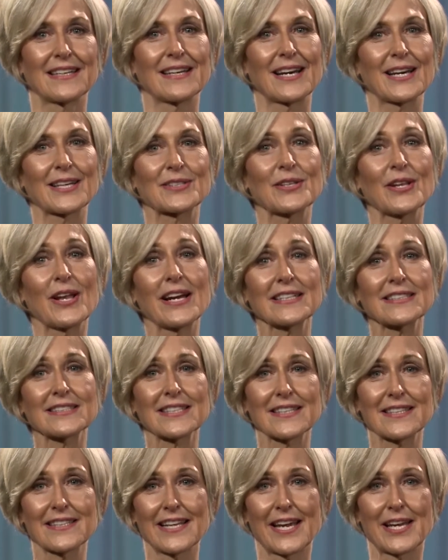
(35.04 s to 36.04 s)
I'd like
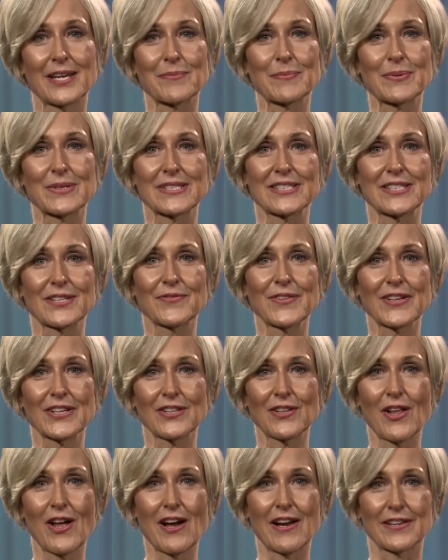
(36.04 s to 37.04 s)
to thank Pacific
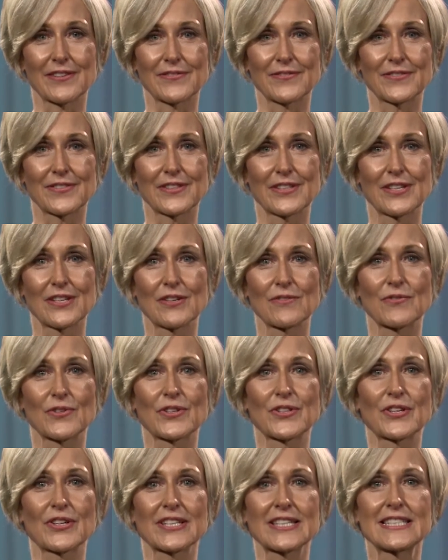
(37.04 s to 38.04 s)
Life for
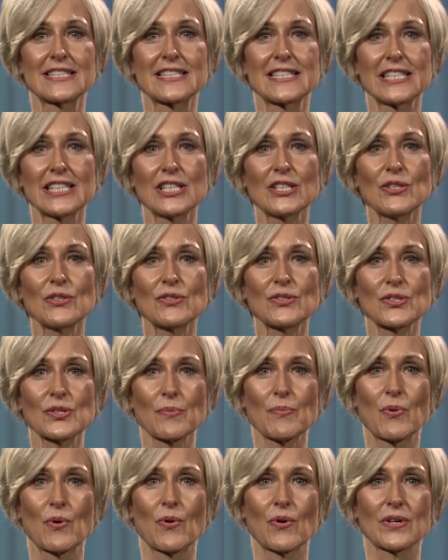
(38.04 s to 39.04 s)
their continued
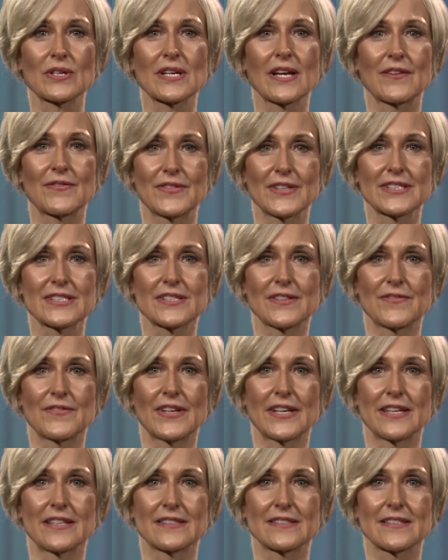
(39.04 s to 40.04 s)
support of this
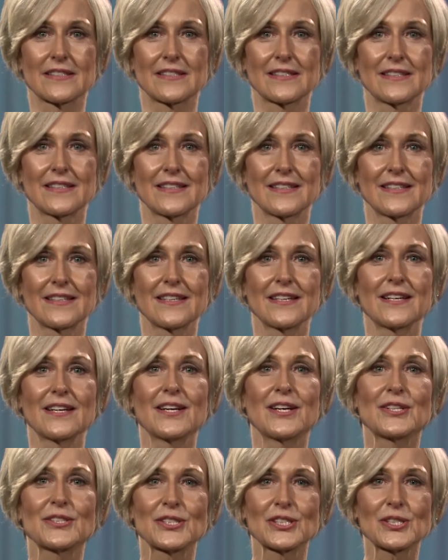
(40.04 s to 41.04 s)
event.
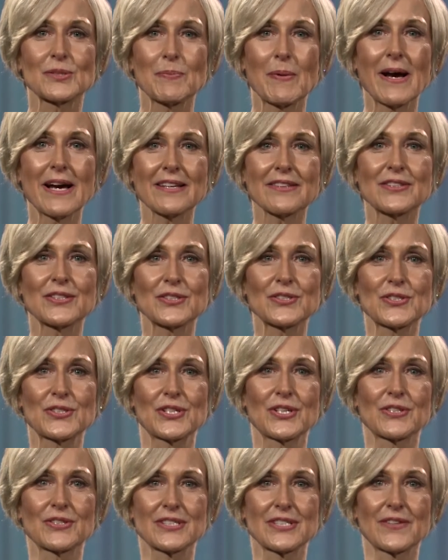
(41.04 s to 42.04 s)
Despite this
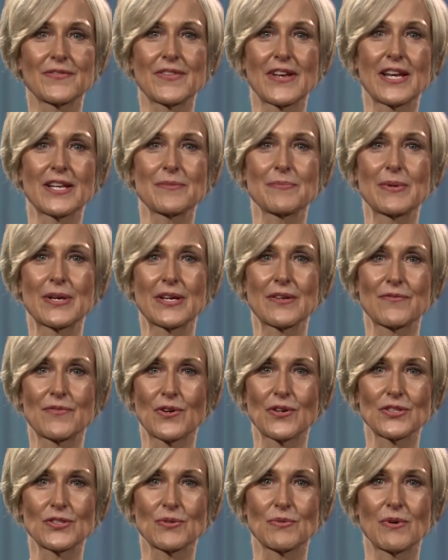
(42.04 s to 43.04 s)
year's event being
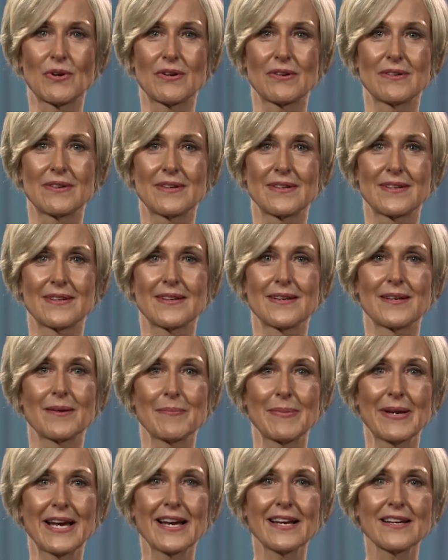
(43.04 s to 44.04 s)
virtual,
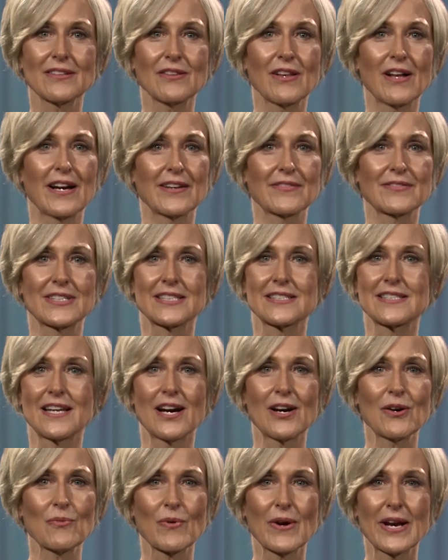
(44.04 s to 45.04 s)
PAC Life did
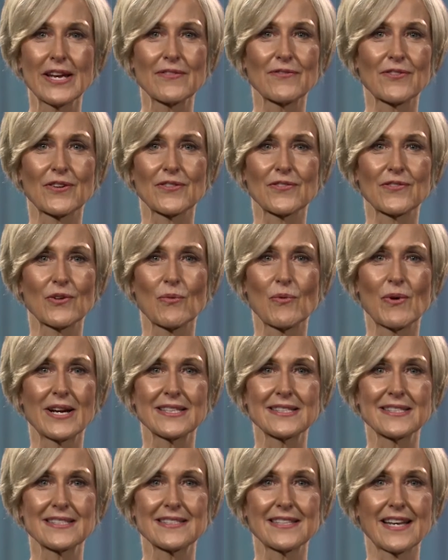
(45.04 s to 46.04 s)
not waver for
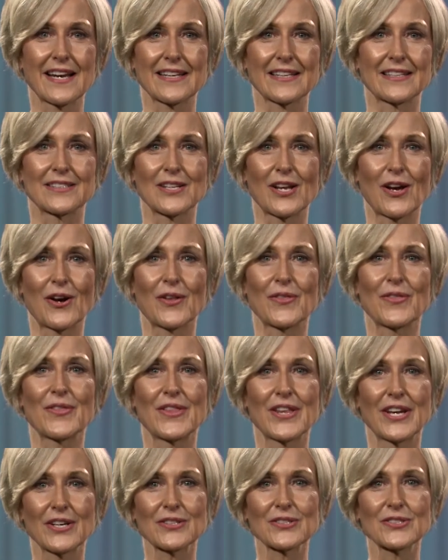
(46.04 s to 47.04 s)
1 second on
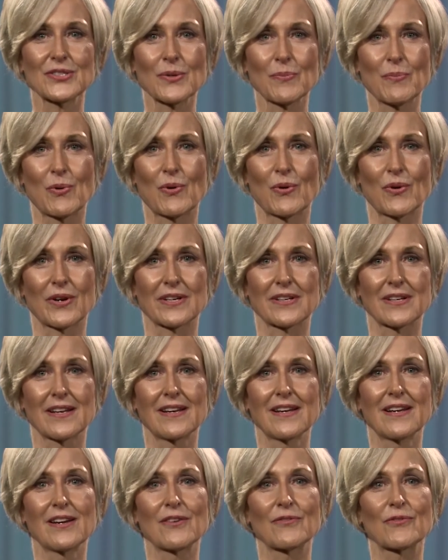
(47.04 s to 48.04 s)
their support
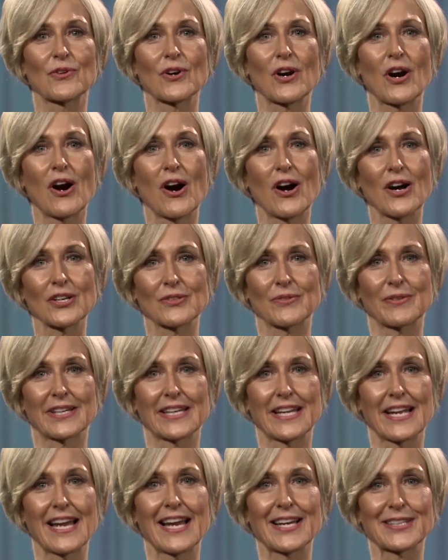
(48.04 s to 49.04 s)
for
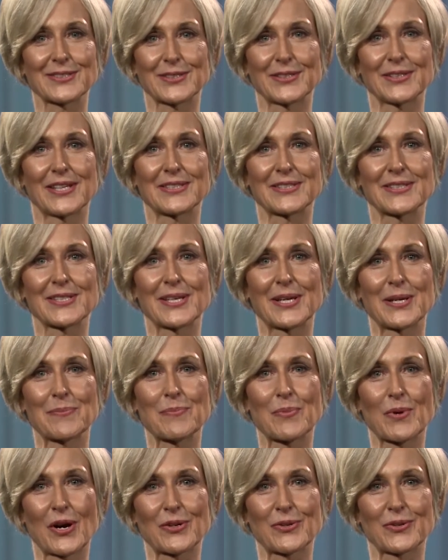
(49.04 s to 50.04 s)
honoring excellence in
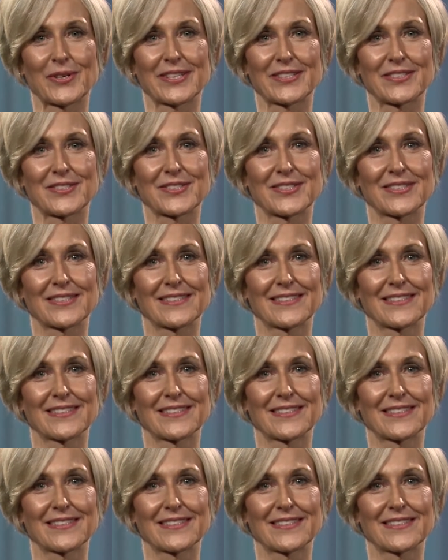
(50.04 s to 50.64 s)
brokerage.